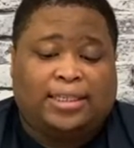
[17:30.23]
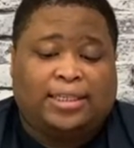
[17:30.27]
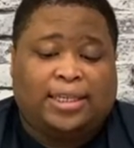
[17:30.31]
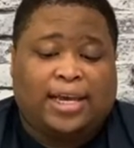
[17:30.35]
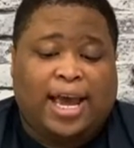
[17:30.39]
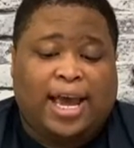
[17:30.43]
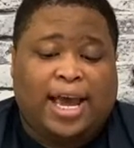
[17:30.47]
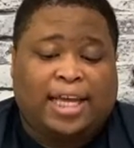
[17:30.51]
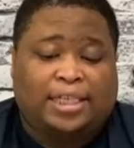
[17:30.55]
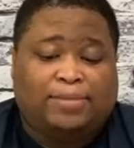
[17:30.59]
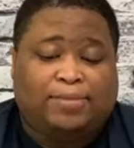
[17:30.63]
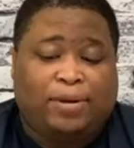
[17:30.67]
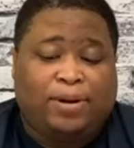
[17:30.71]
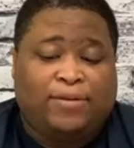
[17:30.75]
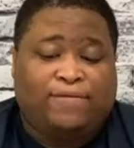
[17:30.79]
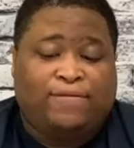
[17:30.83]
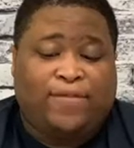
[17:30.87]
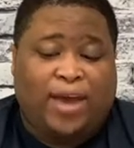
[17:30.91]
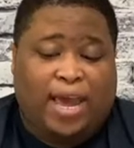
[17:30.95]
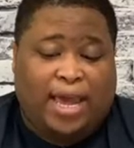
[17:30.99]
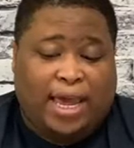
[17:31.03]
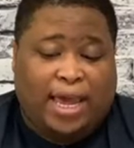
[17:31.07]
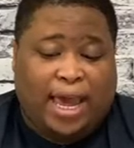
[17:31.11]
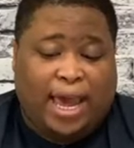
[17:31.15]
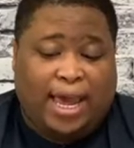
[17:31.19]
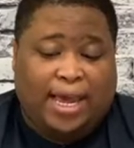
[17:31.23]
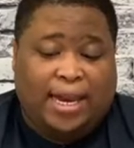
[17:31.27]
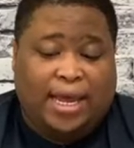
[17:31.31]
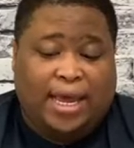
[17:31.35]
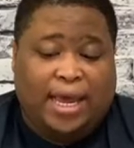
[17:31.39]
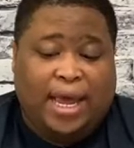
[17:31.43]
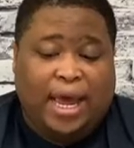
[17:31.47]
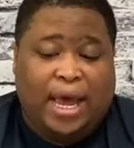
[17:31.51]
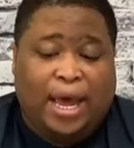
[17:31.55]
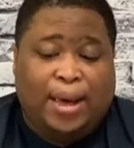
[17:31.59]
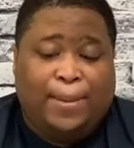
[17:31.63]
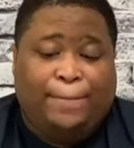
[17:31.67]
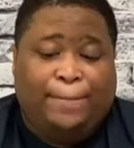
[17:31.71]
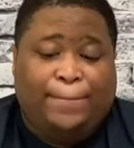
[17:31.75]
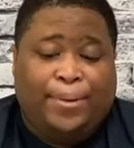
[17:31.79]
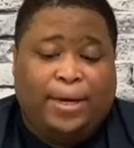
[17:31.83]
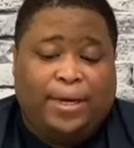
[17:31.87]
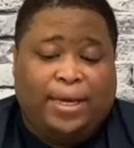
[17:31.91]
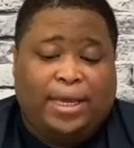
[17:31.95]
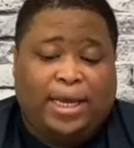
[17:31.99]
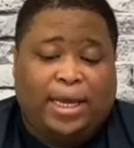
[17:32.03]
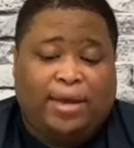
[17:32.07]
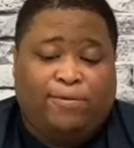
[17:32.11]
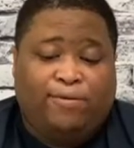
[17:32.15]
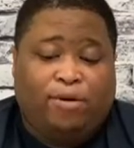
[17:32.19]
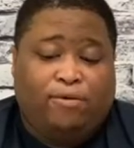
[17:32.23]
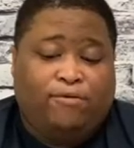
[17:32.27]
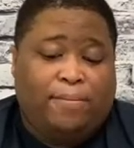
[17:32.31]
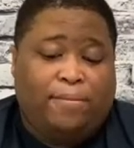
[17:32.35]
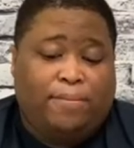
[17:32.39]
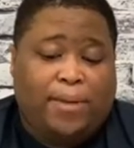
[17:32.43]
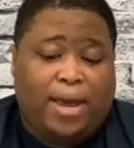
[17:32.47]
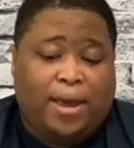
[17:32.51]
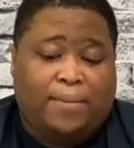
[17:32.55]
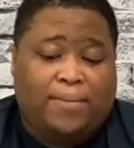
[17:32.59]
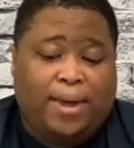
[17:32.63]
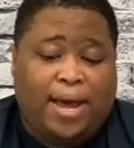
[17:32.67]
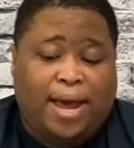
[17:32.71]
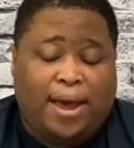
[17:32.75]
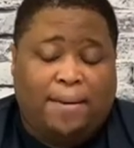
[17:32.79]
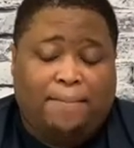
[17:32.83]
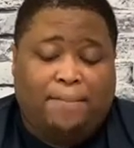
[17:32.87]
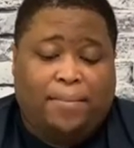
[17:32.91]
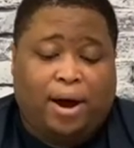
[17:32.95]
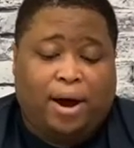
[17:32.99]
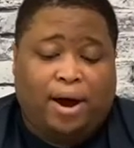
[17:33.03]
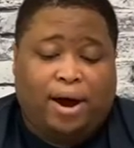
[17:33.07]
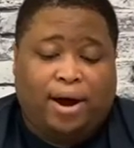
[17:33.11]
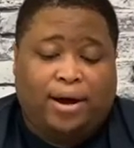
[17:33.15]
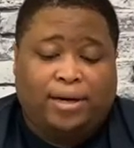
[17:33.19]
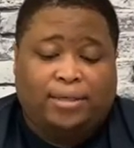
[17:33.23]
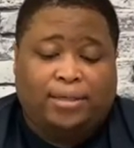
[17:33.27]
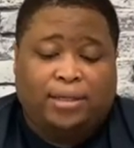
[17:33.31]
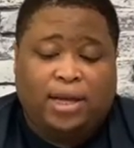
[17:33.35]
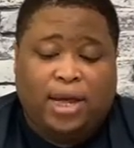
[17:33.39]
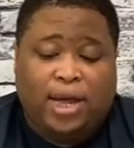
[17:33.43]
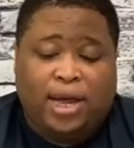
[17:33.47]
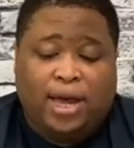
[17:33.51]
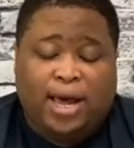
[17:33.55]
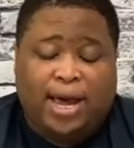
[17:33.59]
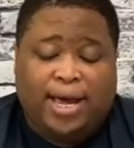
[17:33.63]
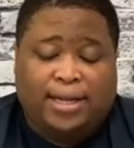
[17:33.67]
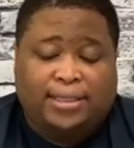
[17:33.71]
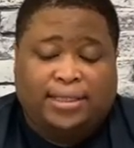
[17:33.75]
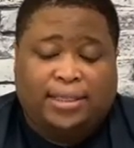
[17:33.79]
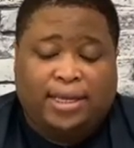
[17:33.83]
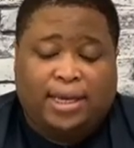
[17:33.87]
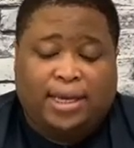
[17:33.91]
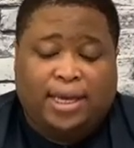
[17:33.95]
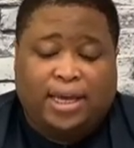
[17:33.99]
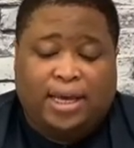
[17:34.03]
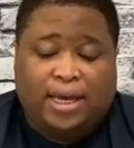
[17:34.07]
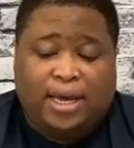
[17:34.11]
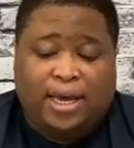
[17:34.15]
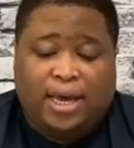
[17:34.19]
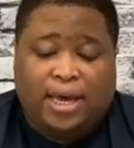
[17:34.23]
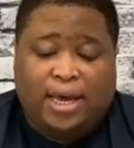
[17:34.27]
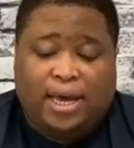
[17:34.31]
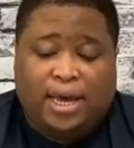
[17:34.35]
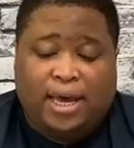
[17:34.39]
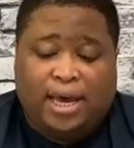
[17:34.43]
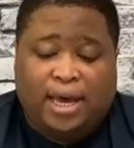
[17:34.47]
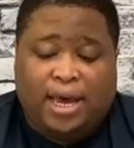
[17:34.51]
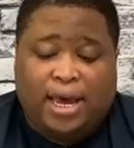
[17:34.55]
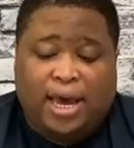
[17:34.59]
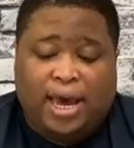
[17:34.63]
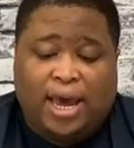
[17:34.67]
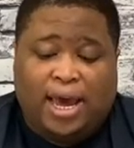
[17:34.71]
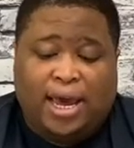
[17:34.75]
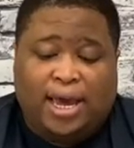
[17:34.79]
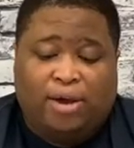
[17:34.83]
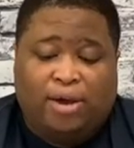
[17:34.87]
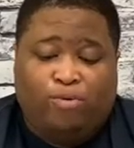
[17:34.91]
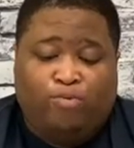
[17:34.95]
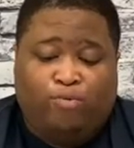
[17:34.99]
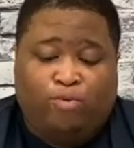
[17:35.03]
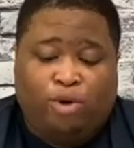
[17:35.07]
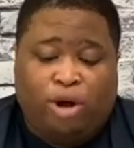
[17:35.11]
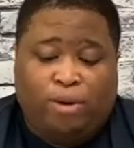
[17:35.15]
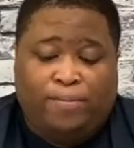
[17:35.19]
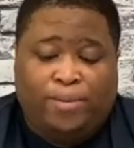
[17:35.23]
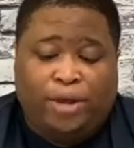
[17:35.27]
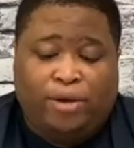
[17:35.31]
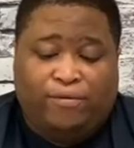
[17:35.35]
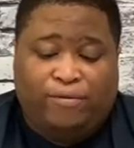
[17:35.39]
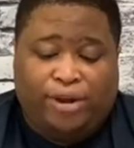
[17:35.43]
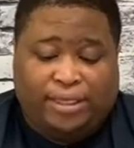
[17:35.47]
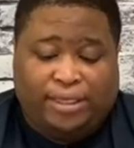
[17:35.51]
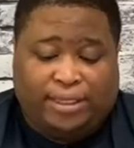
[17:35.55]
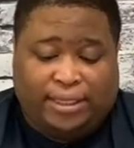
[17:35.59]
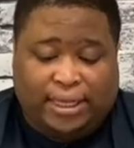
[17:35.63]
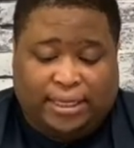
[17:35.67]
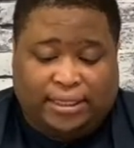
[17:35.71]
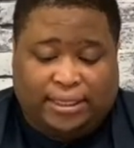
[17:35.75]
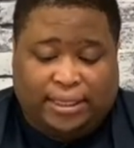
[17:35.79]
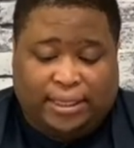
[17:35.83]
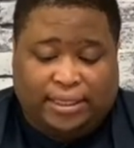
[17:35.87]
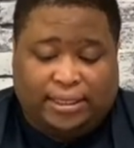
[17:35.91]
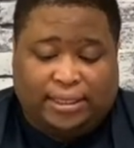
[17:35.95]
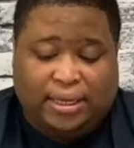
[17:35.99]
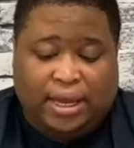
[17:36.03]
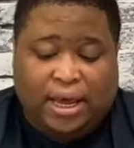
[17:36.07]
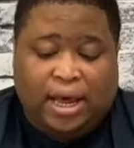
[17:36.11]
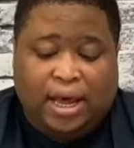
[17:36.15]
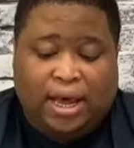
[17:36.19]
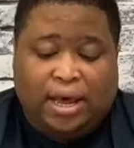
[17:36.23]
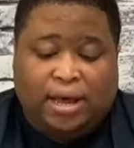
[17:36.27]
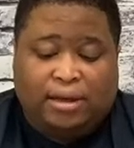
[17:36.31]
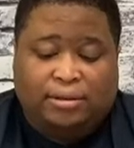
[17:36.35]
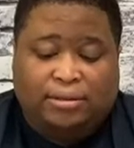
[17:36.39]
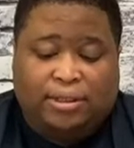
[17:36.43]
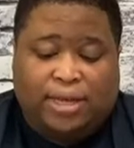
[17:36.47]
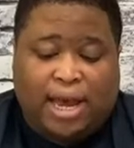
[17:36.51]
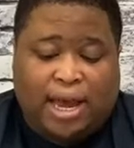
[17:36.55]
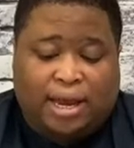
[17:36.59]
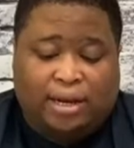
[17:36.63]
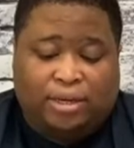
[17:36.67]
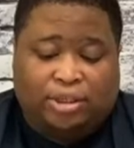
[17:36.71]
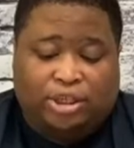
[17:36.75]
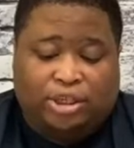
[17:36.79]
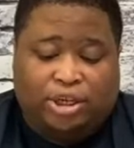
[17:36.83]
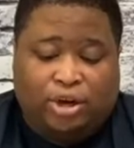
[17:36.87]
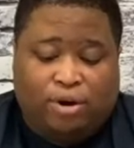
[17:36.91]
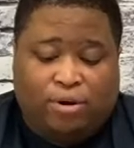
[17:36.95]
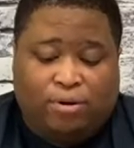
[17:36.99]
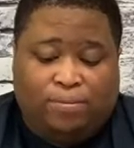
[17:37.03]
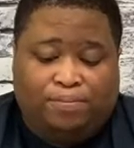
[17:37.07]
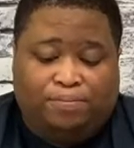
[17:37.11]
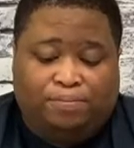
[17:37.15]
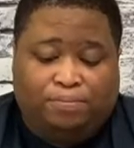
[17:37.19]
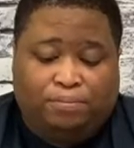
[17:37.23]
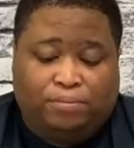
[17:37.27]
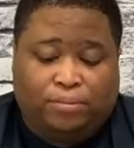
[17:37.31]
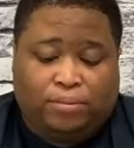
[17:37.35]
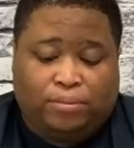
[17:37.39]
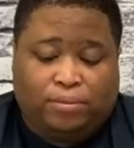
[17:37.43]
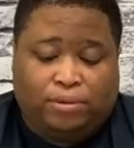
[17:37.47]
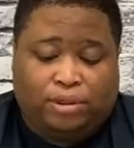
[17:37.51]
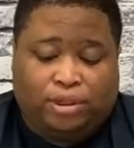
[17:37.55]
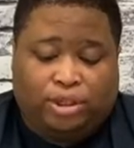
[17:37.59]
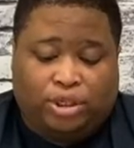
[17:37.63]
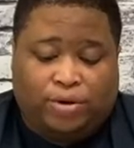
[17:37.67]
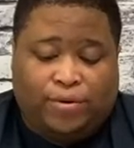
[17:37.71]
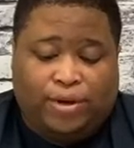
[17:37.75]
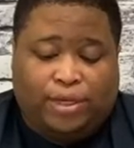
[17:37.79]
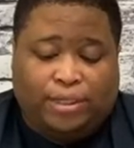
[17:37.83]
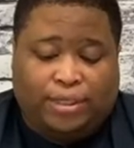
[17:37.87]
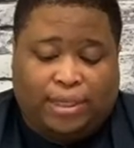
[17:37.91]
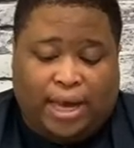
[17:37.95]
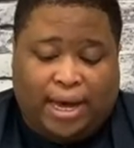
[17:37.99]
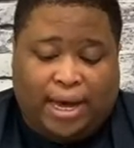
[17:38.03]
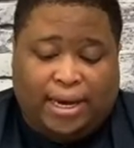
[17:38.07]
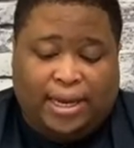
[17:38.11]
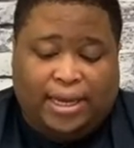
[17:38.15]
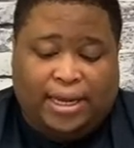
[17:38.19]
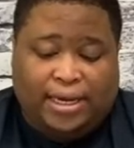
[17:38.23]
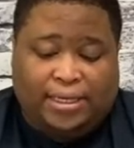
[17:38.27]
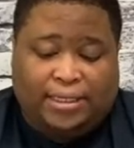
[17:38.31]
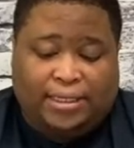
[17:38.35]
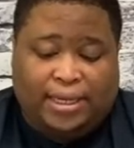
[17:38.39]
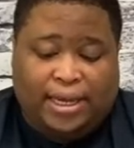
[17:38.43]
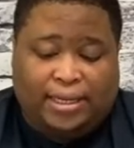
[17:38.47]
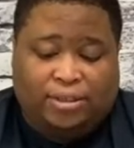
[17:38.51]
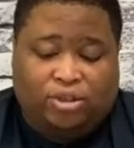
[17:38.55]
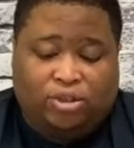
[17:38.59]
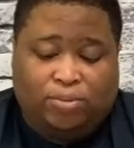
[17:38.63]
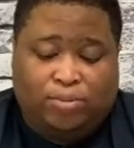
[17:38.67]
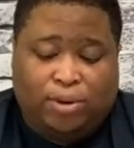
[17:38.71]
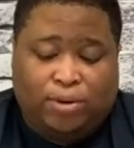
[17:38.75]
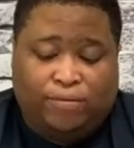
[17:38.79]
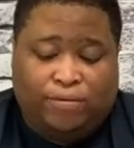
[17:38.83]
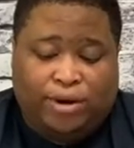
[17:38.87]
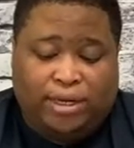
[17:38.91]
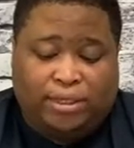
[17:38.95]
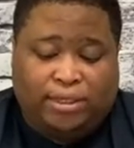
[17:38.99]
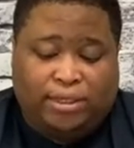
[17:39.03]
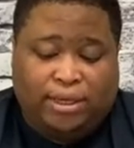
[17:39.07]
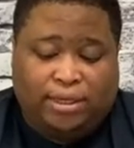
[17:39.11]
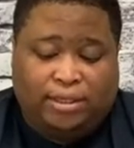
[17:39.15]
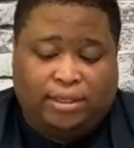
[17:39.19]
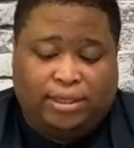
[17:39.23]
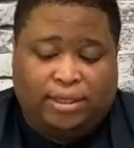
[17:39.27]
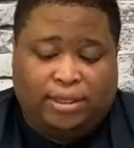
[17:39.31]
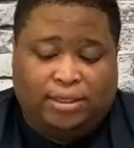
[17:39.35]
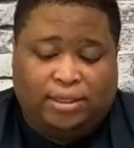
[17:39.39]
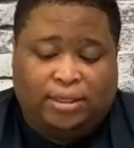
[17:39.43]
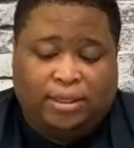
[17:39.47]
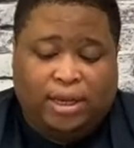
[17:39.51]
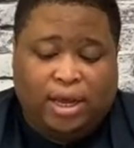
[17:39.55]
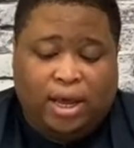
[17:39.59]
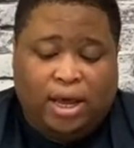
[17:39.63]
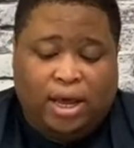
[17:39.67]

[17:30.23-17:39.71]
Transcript: has been vacated, but he will remain behind bars and will be resentenced. Joe Exotic is said to be resentenced